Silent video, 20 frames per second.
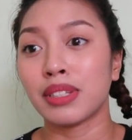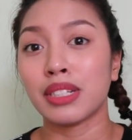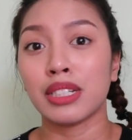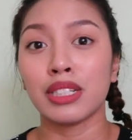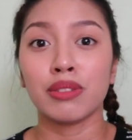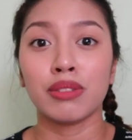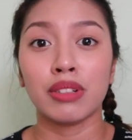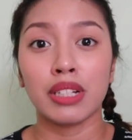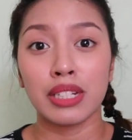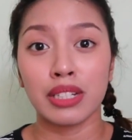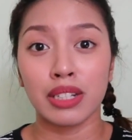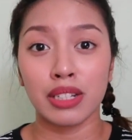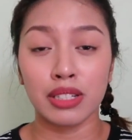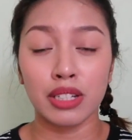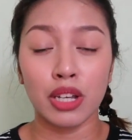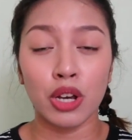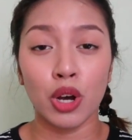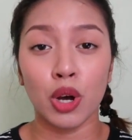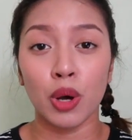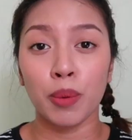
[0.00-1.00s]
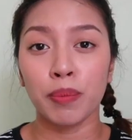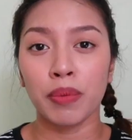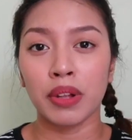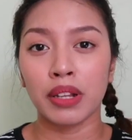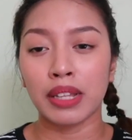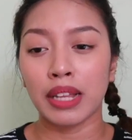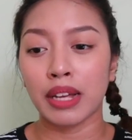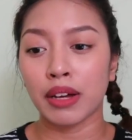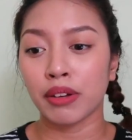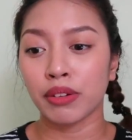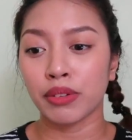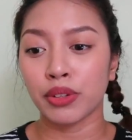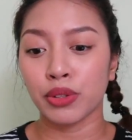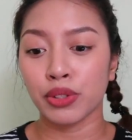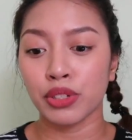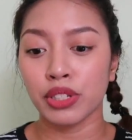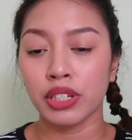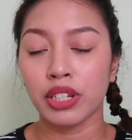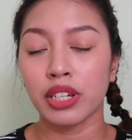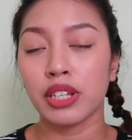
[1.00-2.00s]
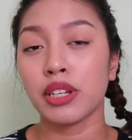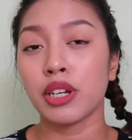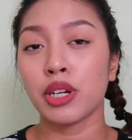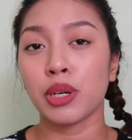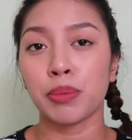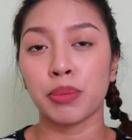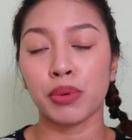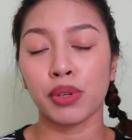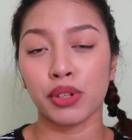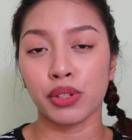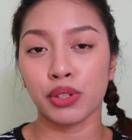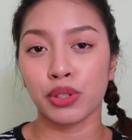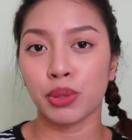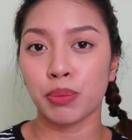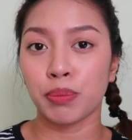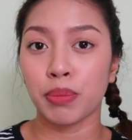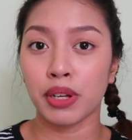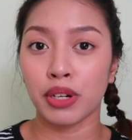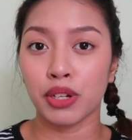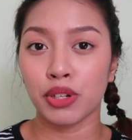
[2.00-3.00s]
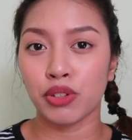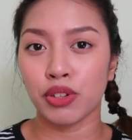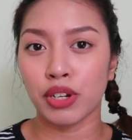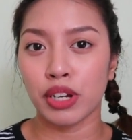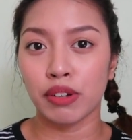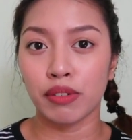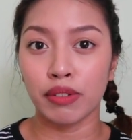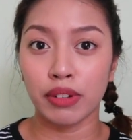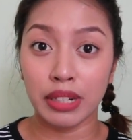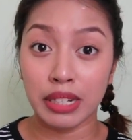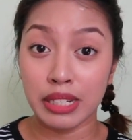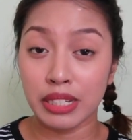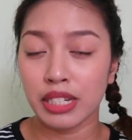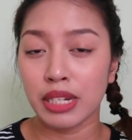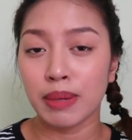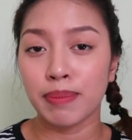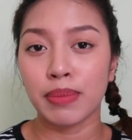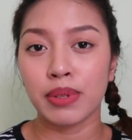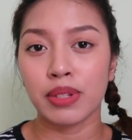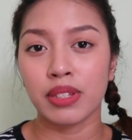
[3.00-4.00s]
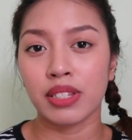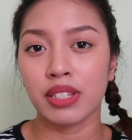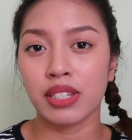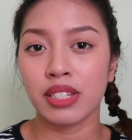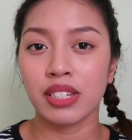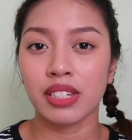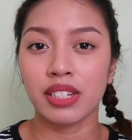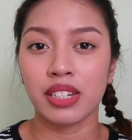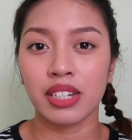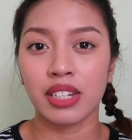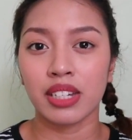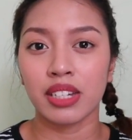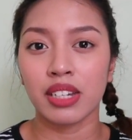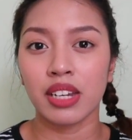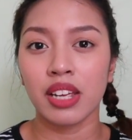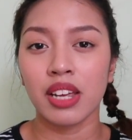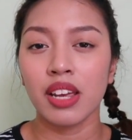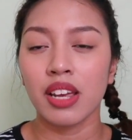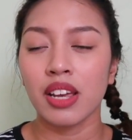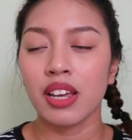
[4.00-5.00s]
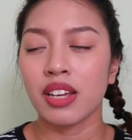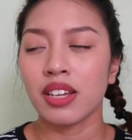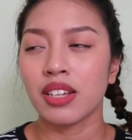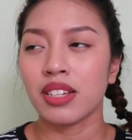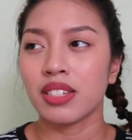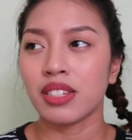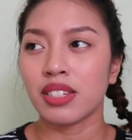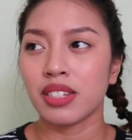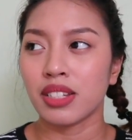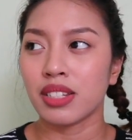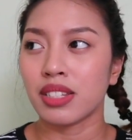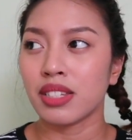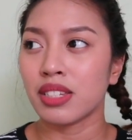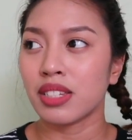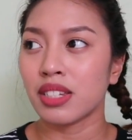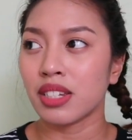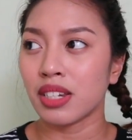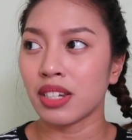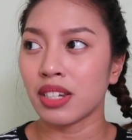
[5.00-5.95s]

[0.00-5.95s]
this really does help allow your skincare products to penetrate really deep into the skin, since